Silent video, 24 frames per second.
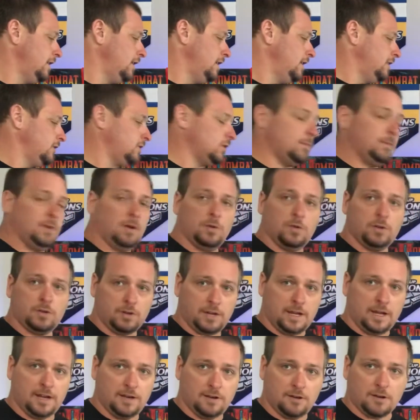So I'm not really going to
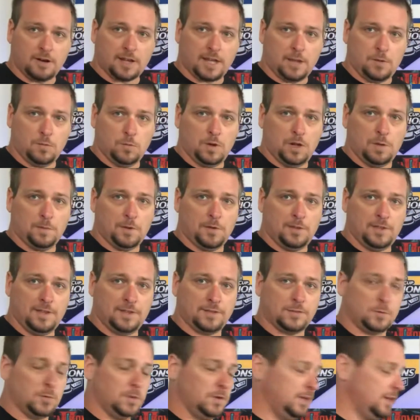get into Arcade 1-Up on
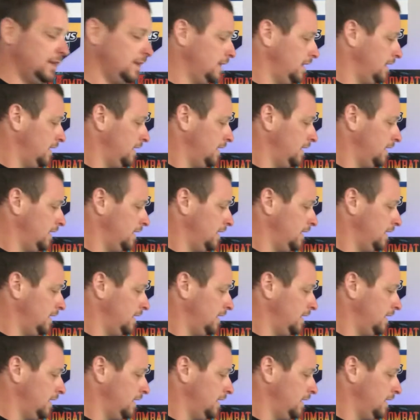this one,